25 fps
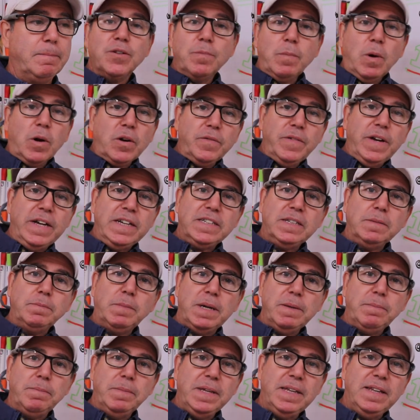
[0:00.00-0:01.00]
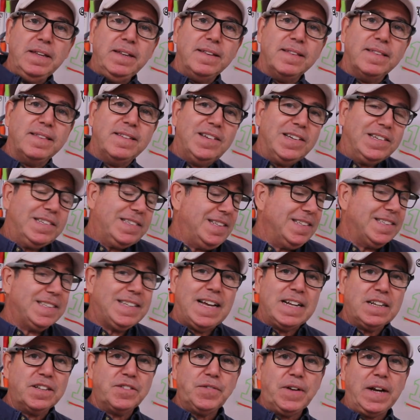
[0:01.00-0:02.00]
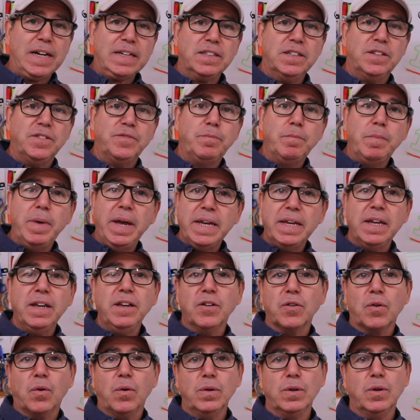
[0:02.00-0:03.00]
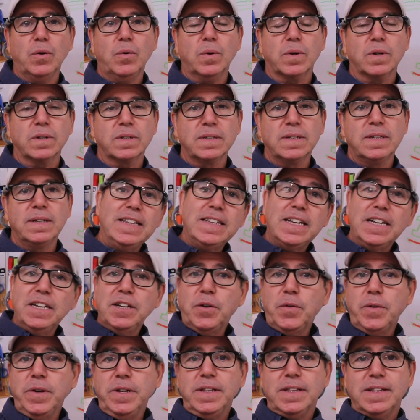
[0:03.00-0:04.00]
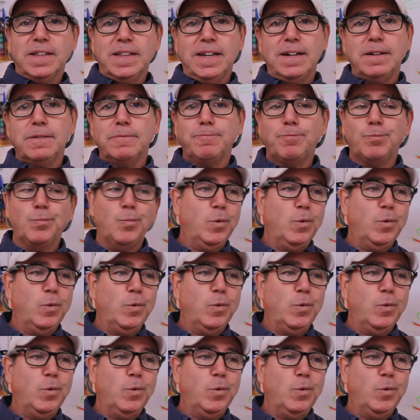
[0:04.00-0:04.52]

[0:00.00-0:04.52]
Your motivation might be just the satisfaction of making your own lures and then knowing that